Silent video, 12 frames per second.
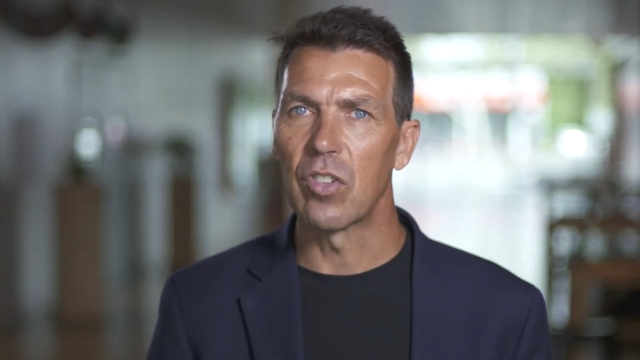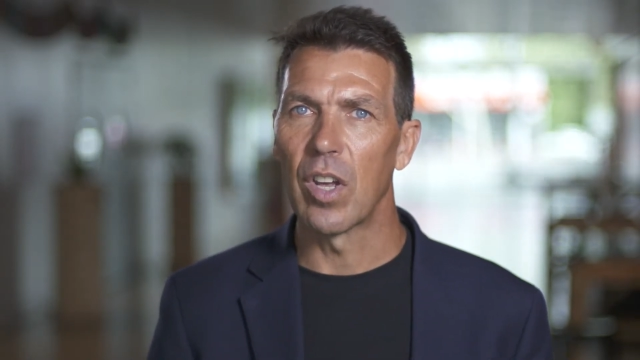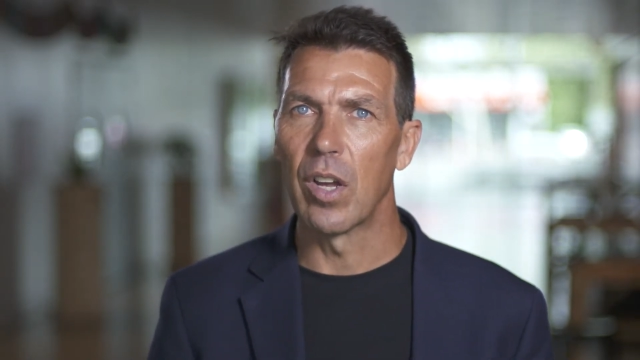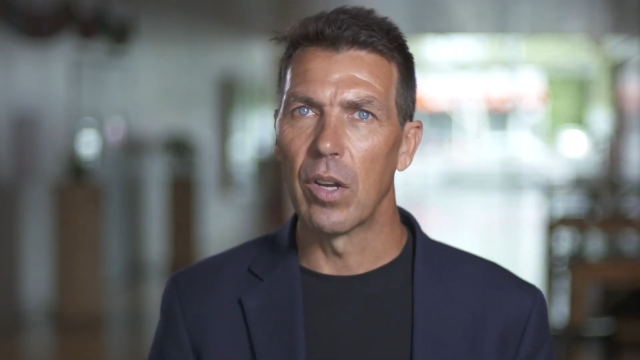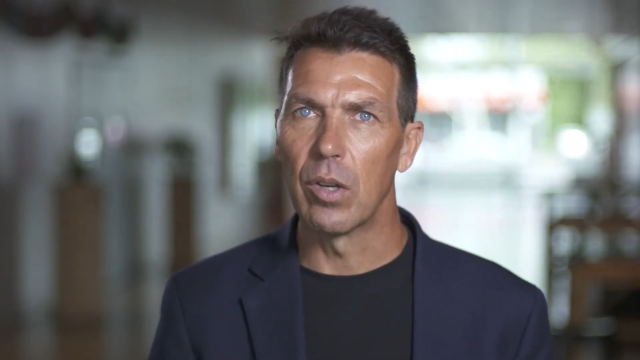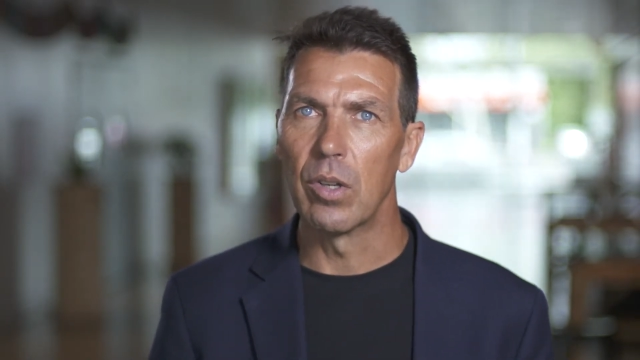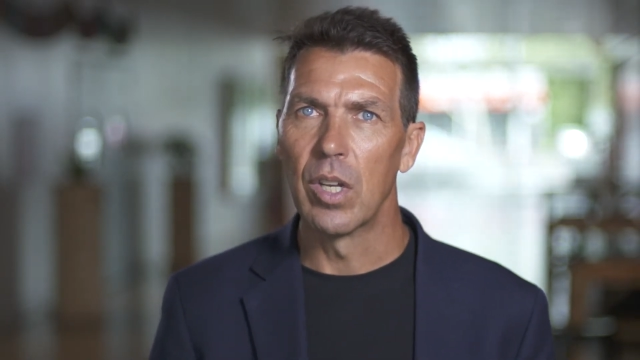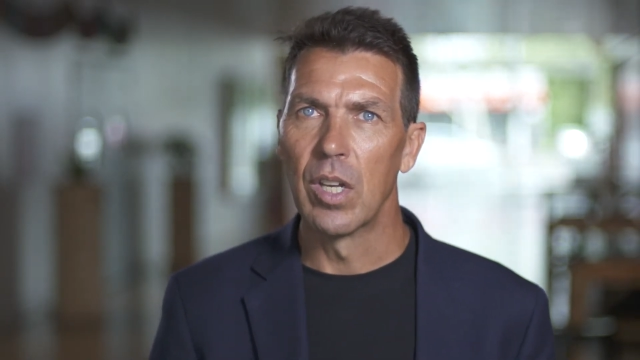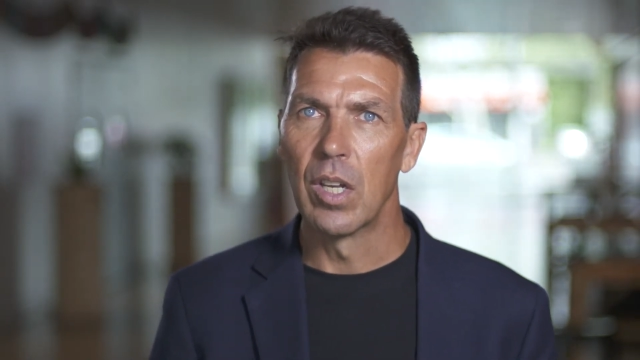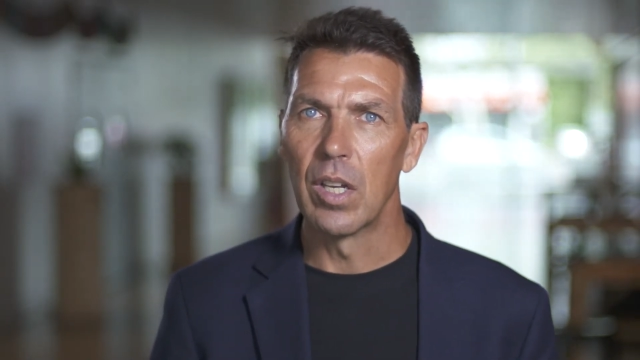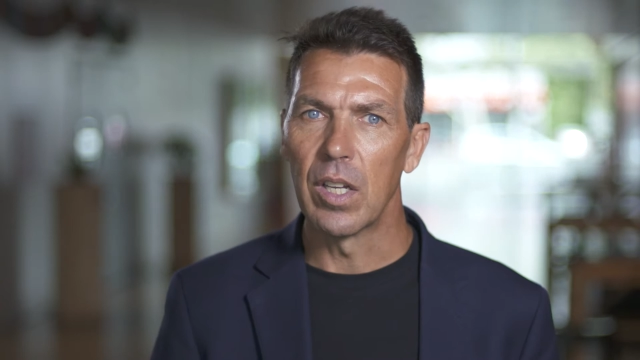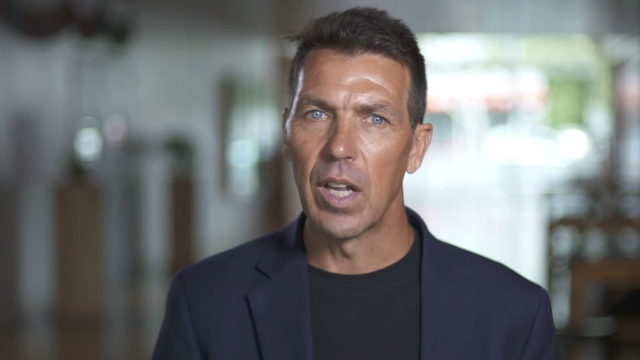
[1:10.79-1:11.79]
So,
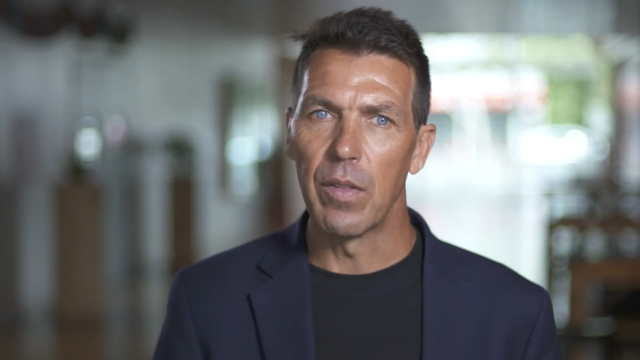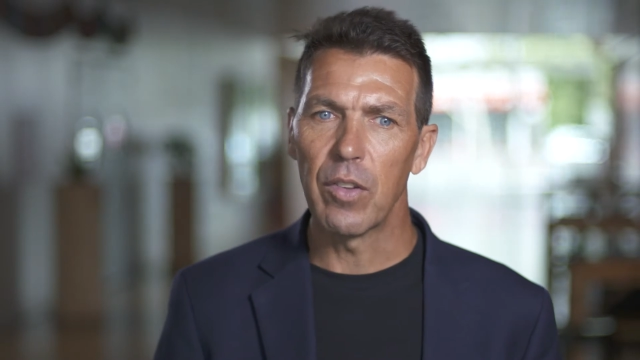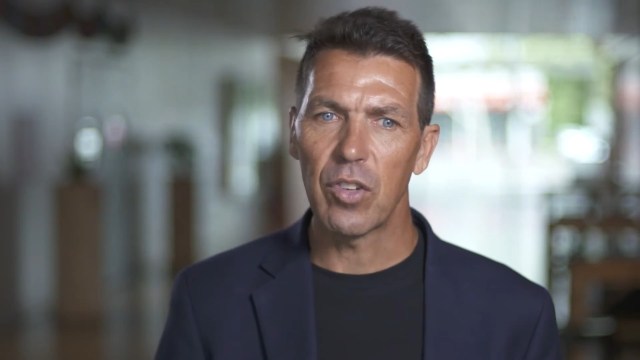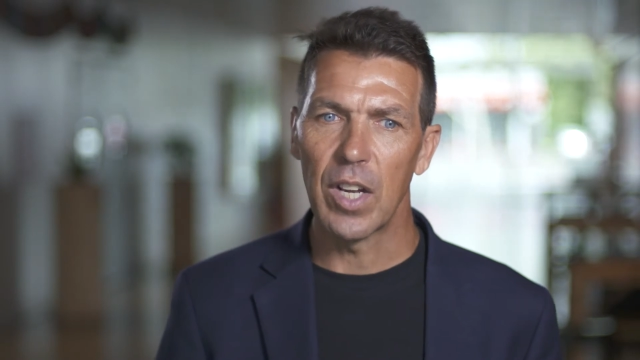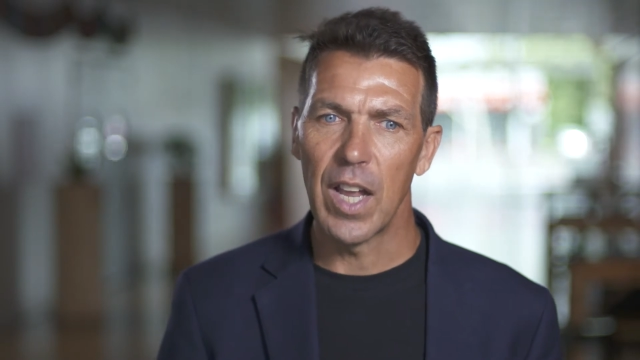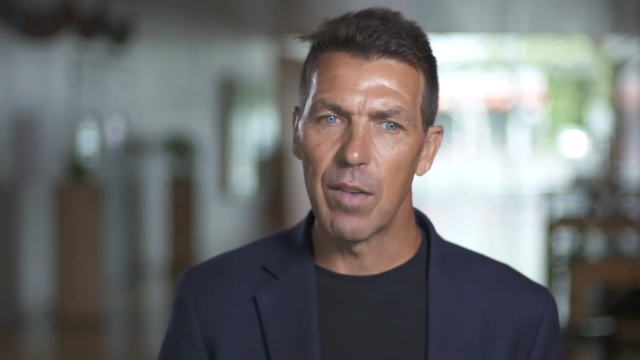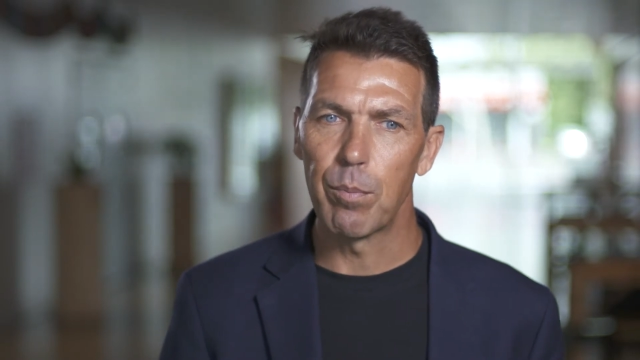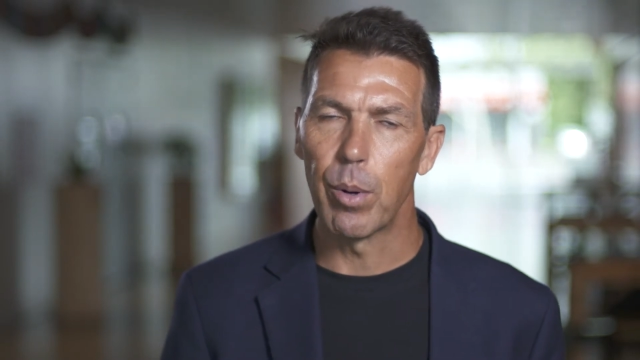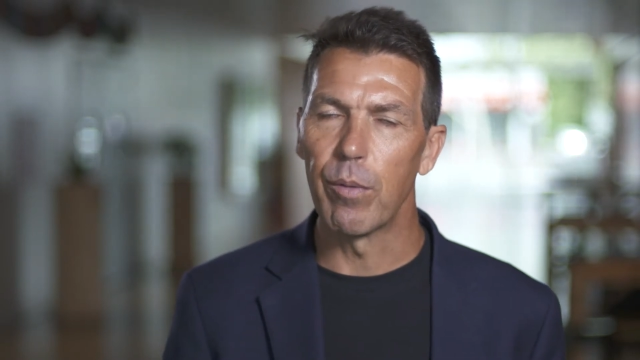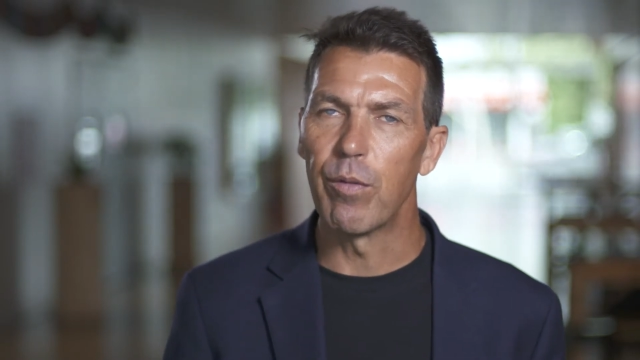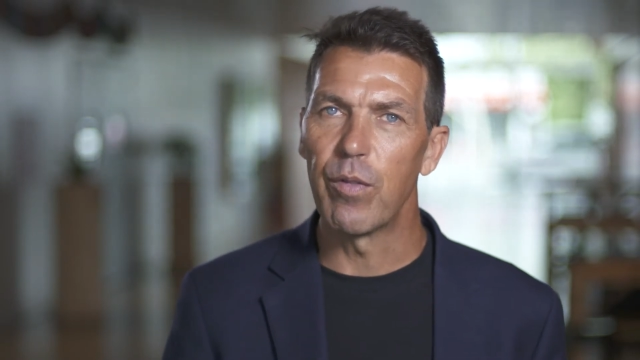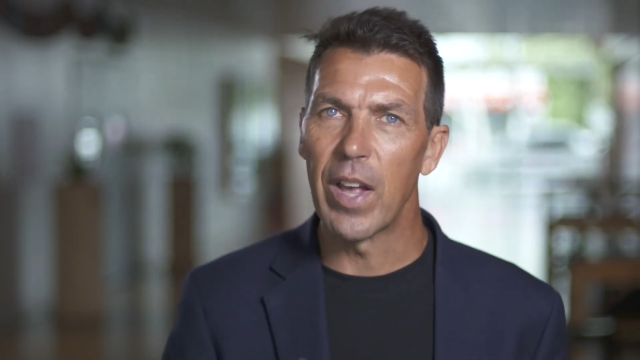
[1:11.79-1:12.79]
you know, this can have
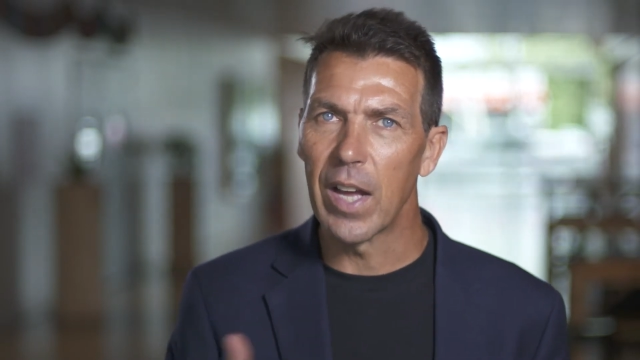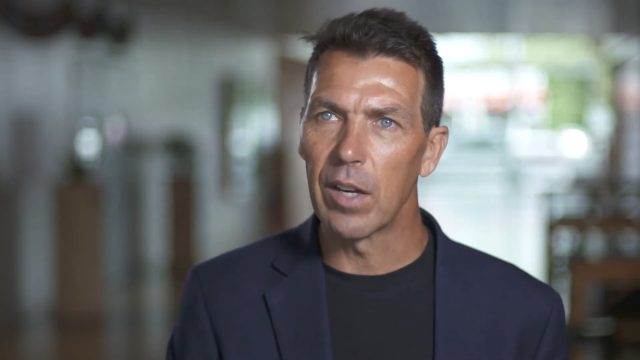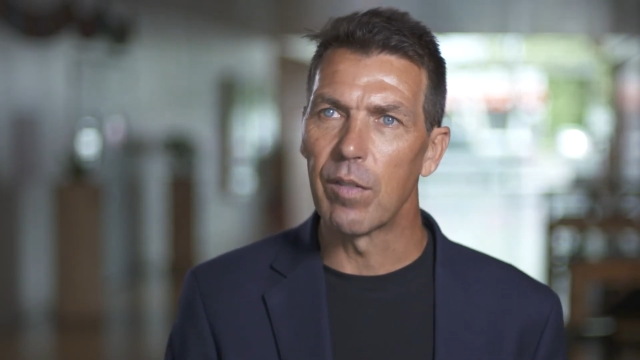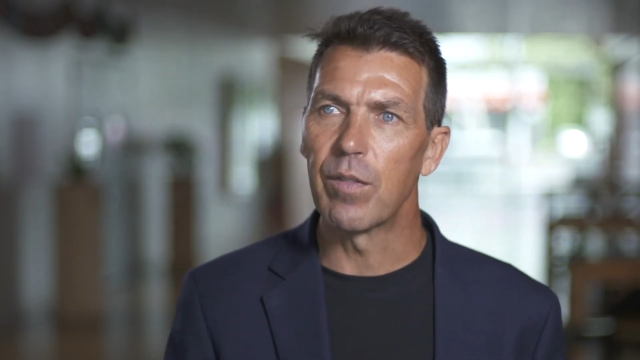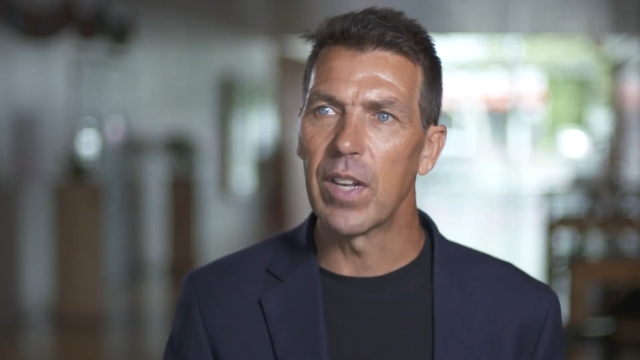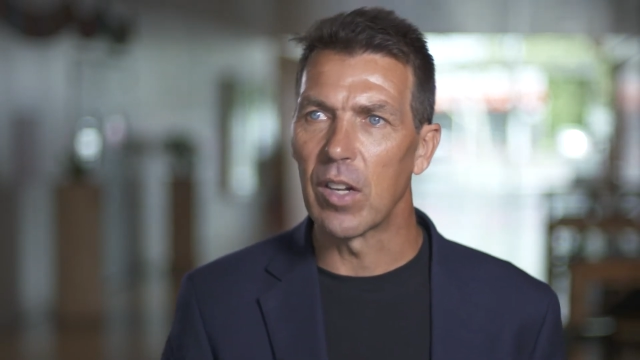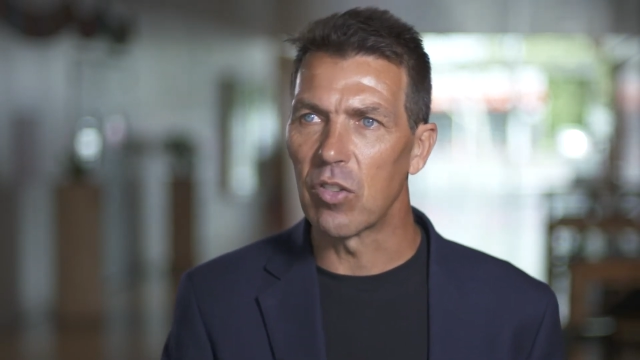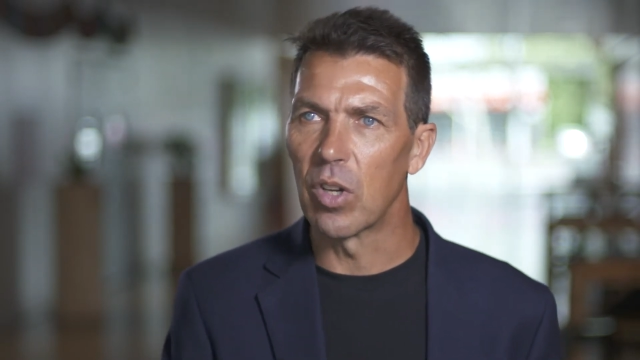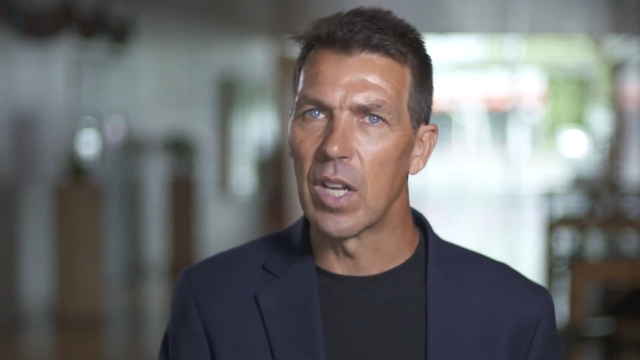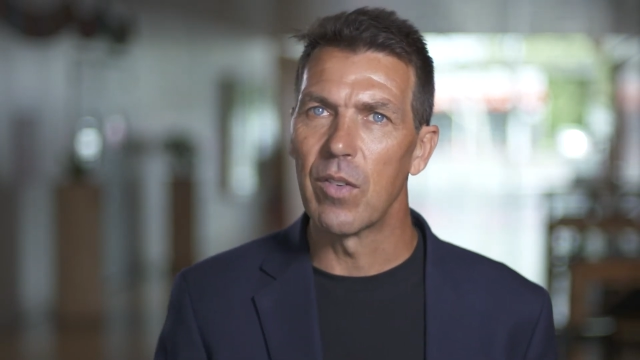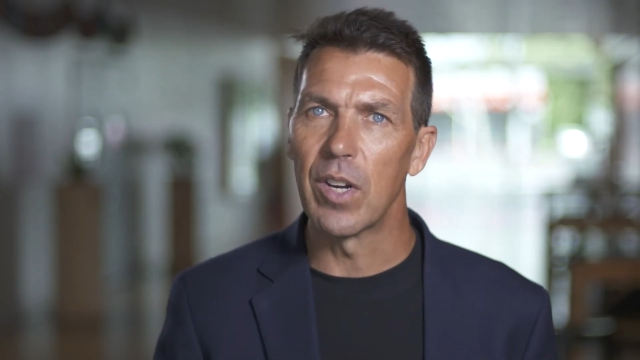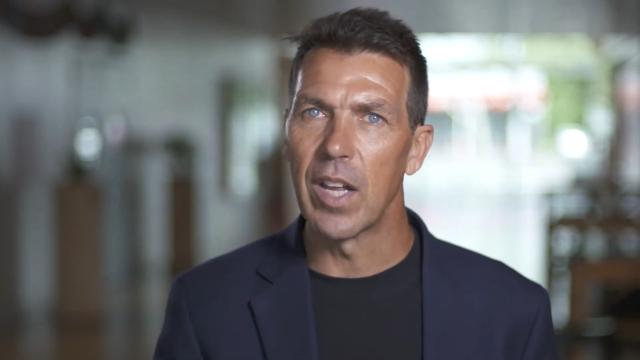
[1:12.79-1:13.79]
profound effects
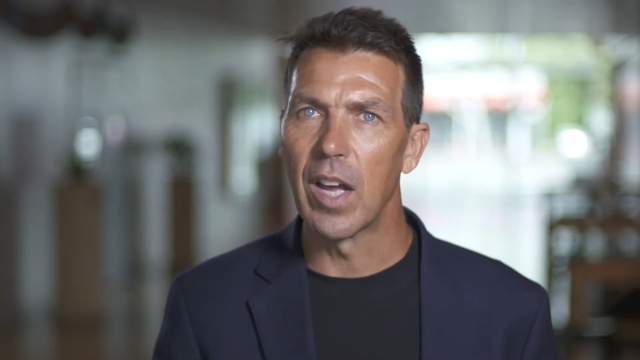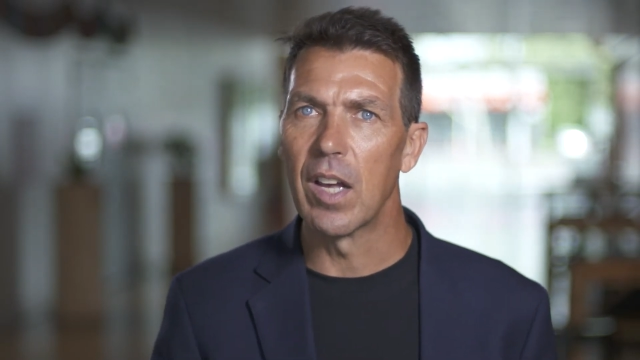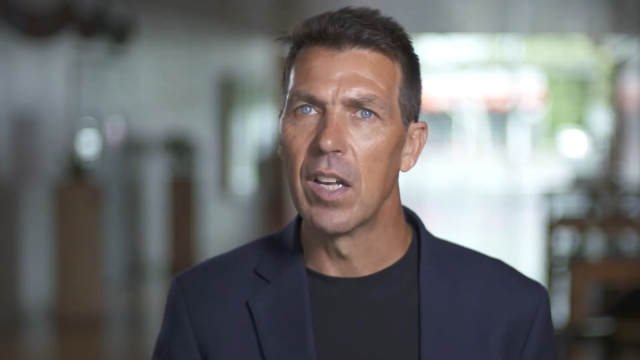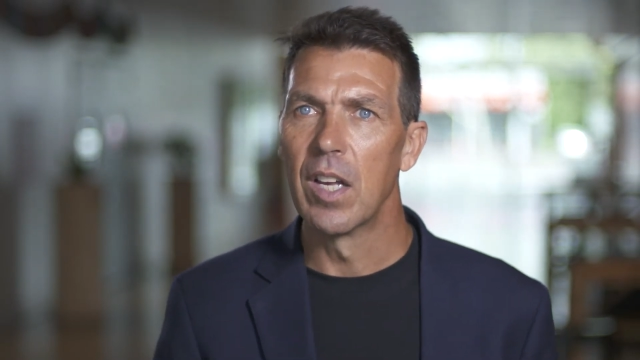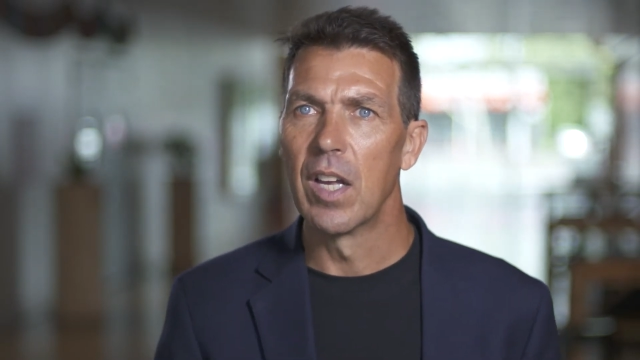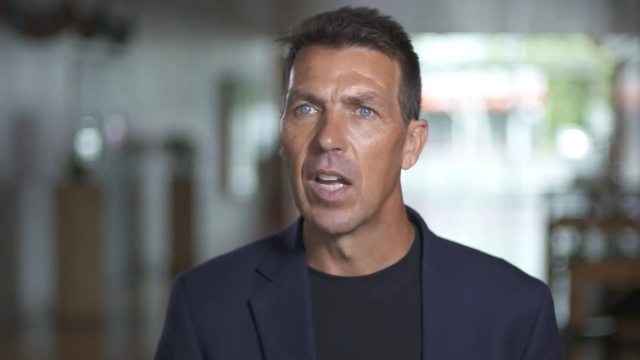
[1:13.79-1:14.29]
on even our